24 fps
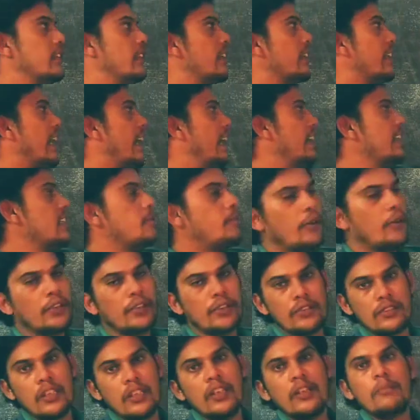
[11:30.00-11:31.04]
then current is
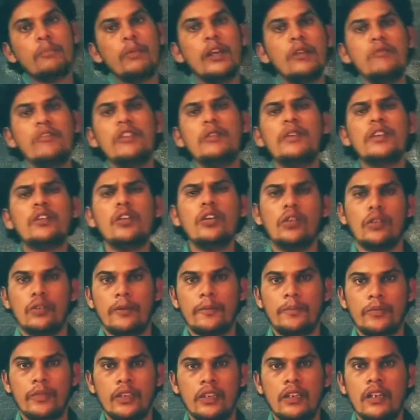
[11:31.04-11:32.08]
produced, bulb will be
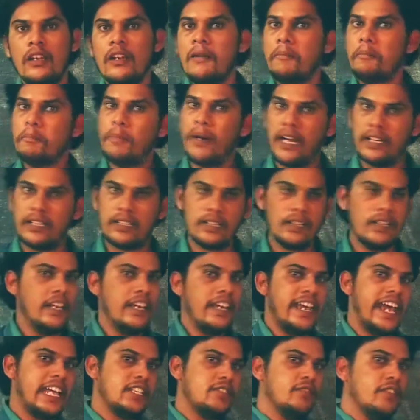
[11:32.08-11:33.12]
glow.
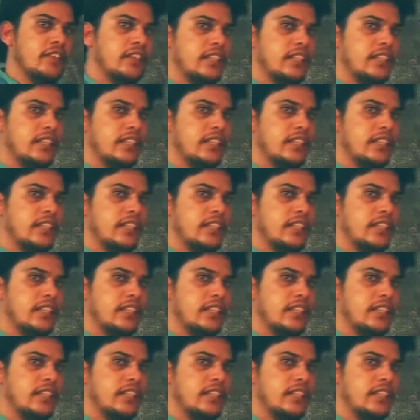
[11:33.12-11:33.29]
But as